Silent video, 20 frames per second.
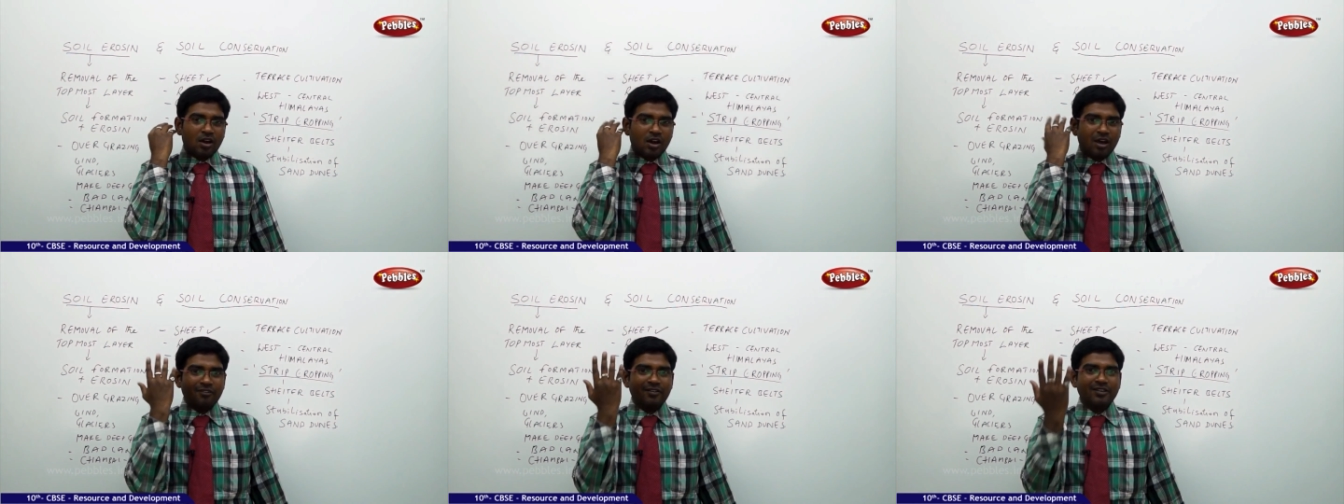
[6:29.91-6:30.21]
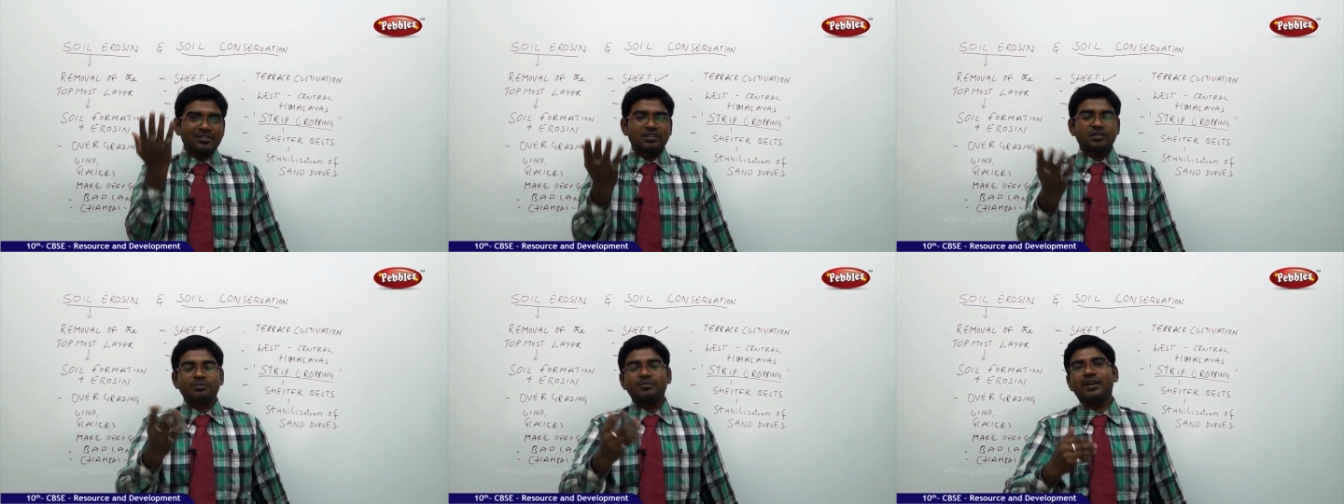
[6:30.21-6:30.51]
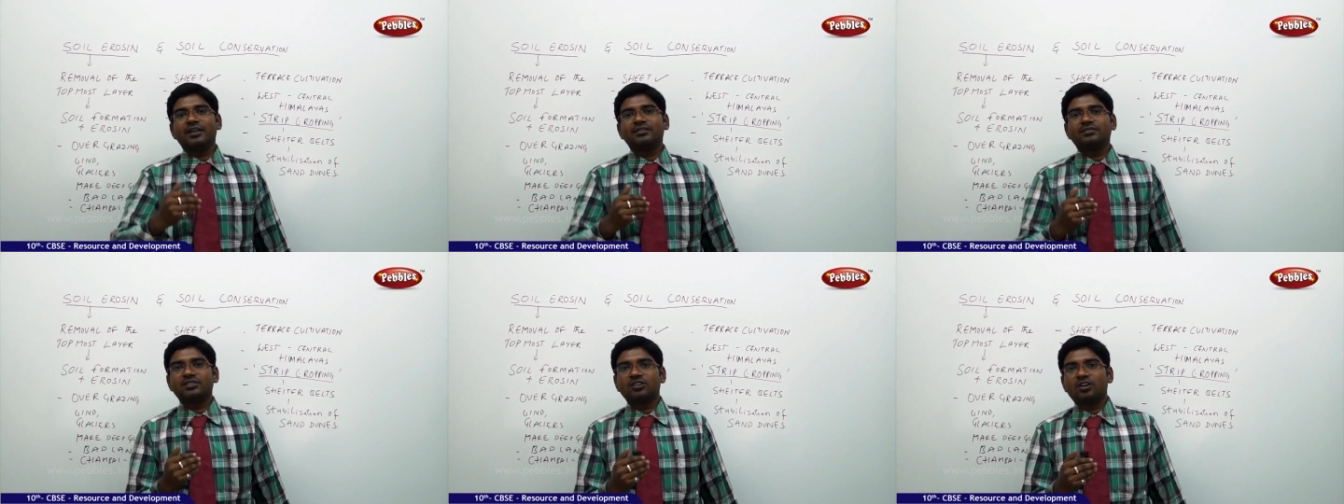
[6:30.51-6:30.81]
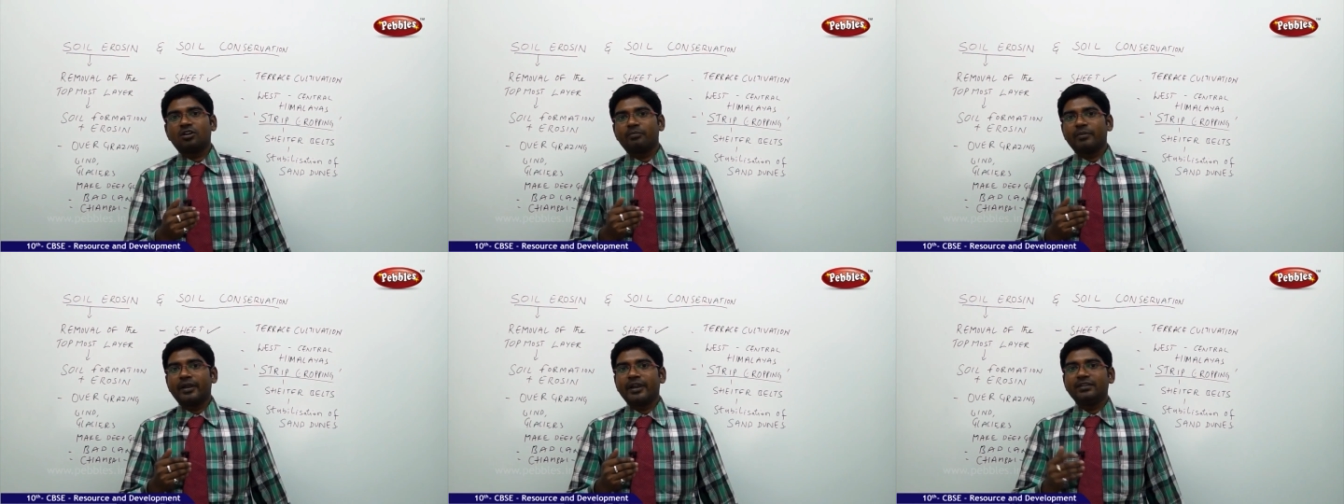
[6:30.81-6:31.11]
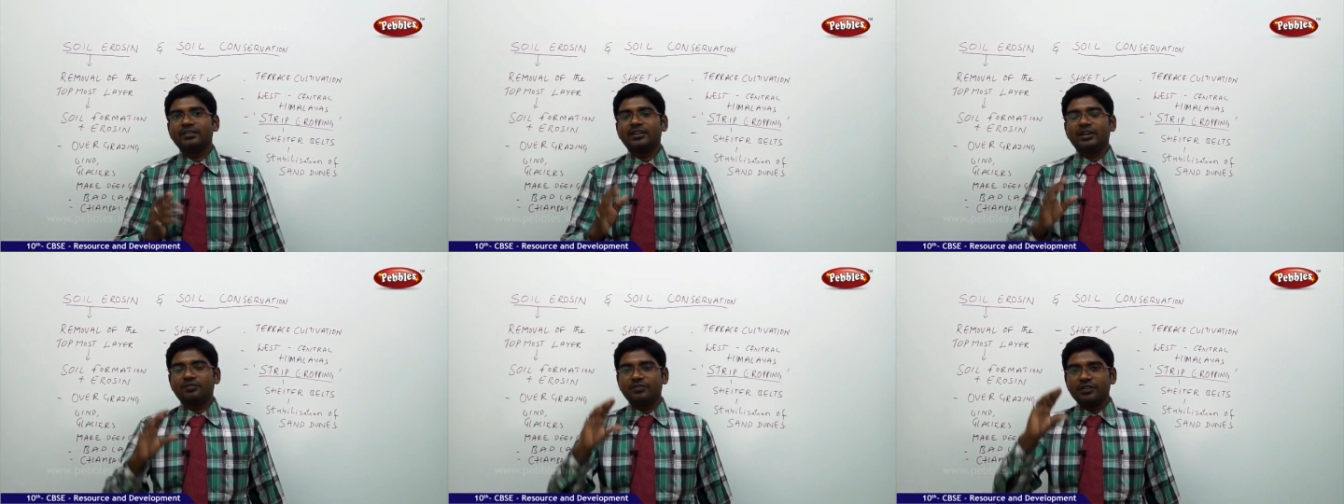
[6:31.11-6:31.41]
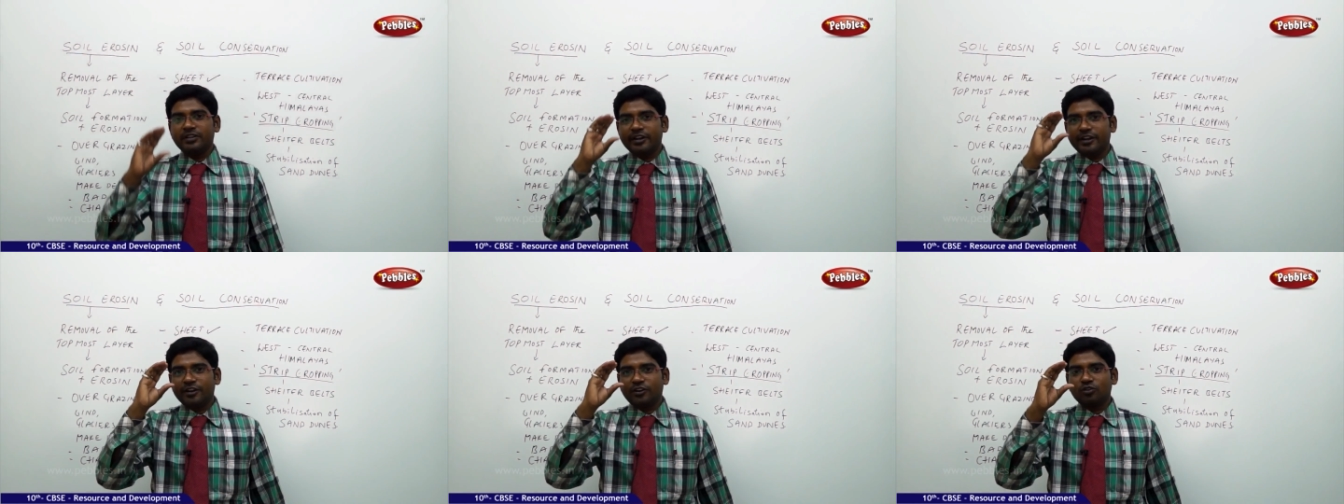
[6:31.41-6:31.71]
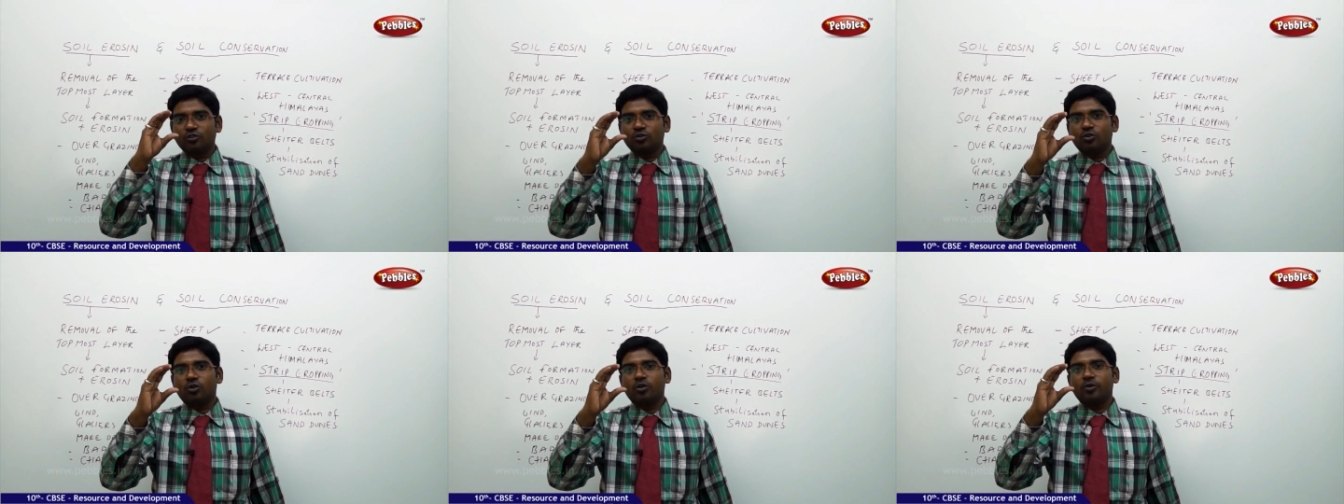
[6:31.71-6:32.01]
always remains in our mind that we need
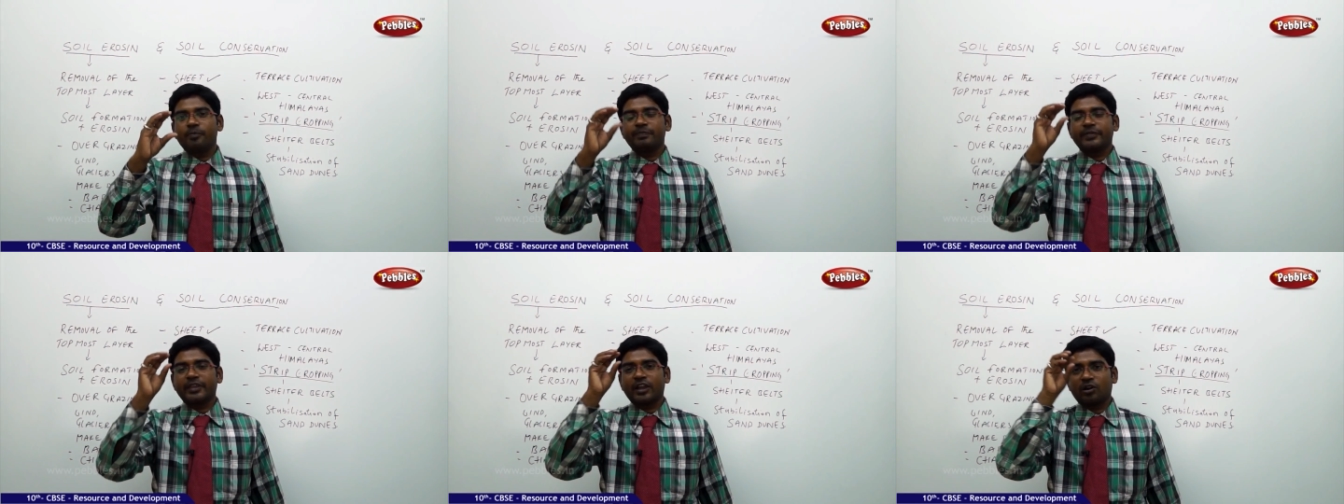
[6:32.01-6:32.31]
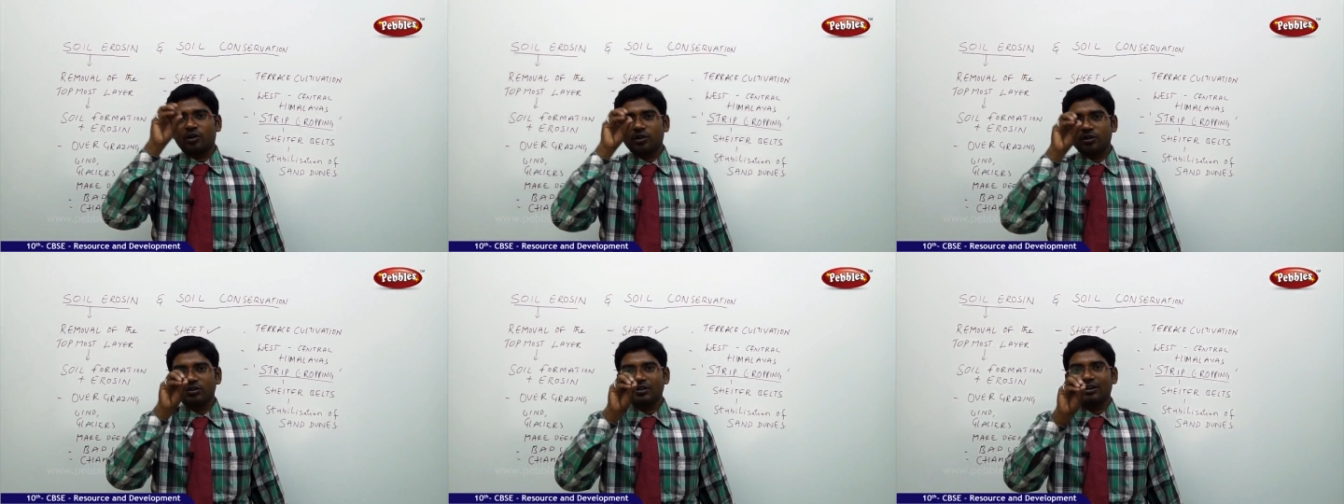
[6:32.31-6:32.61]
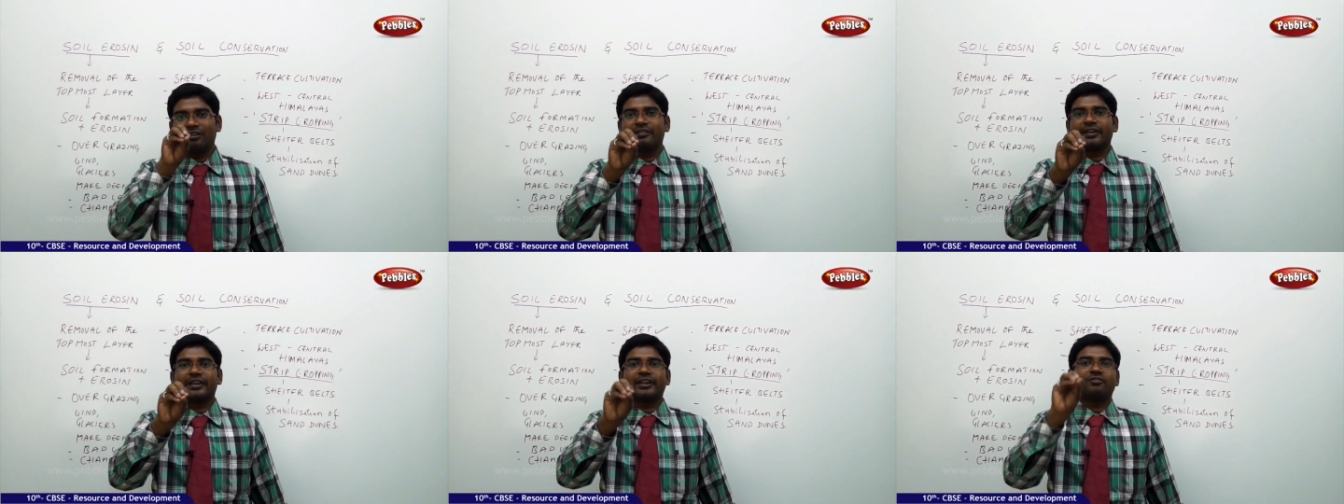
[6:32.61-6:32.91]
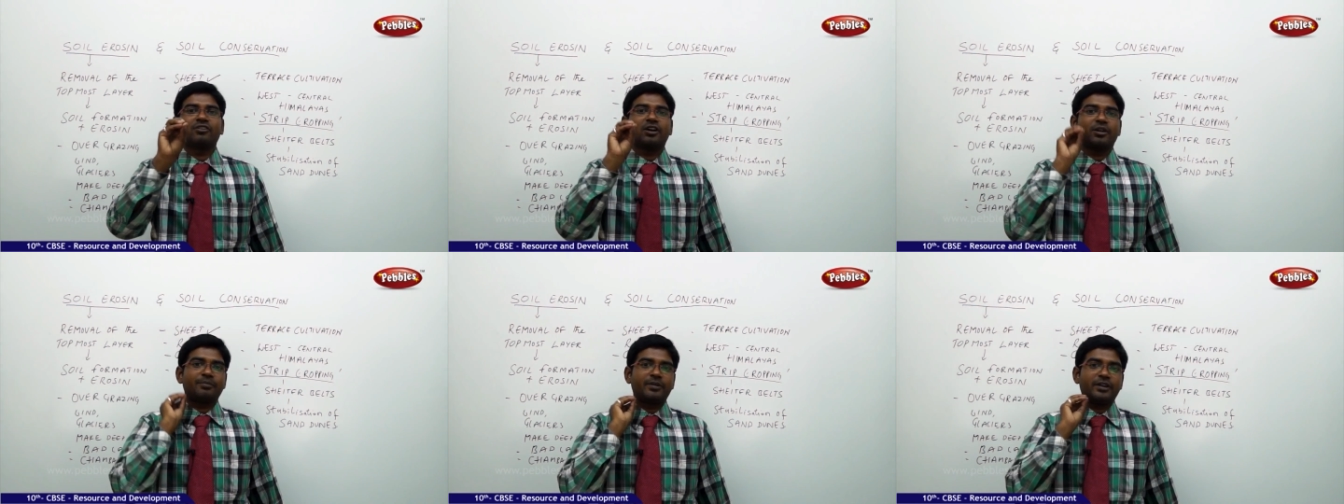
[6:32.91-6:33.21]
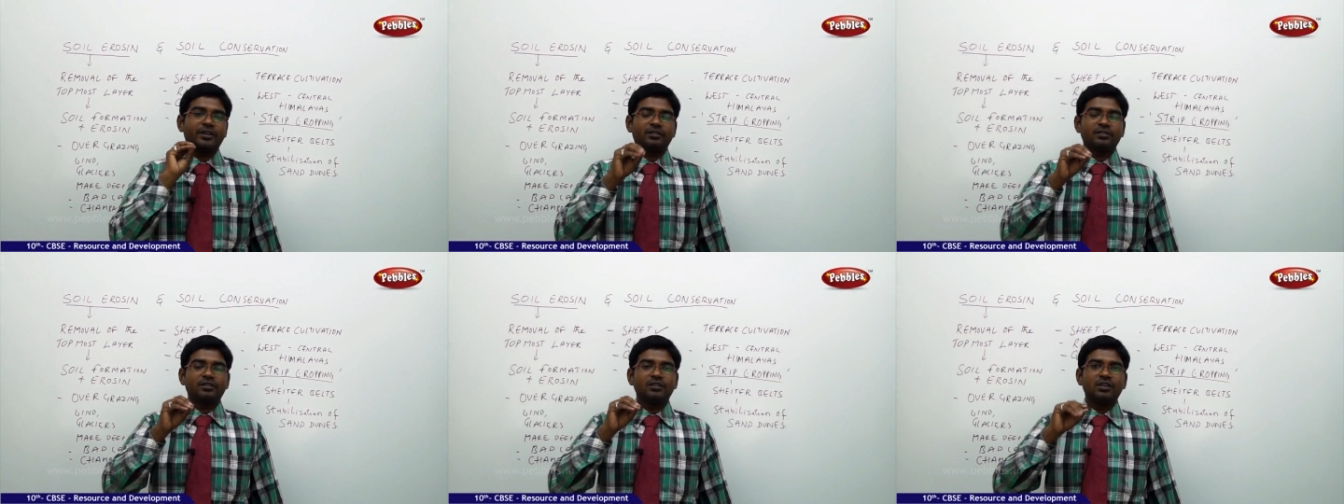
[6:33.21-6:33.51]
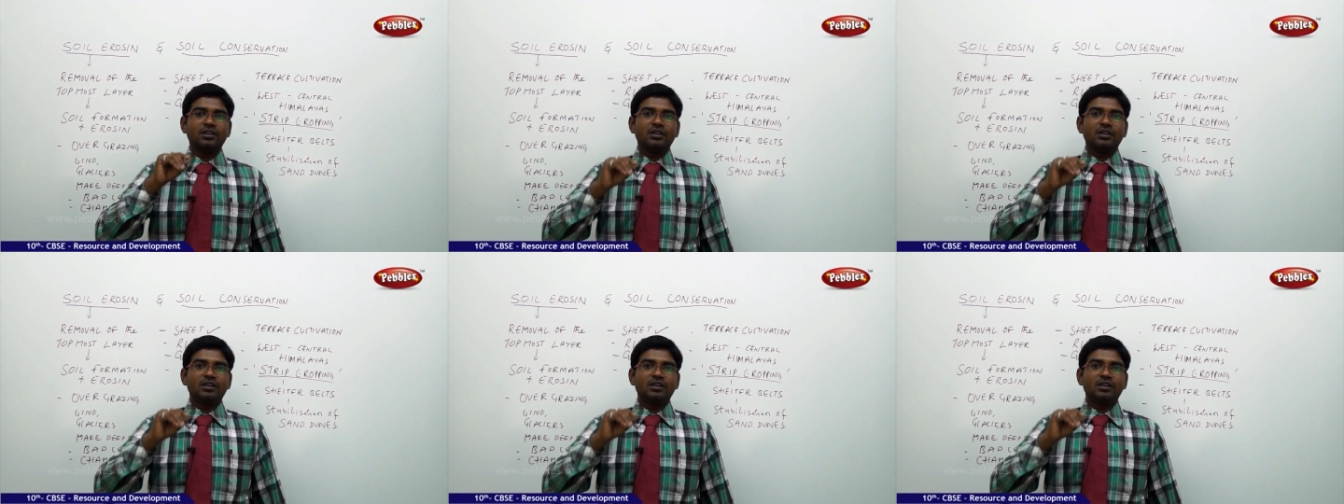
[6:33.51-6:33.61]
to go according to our requirement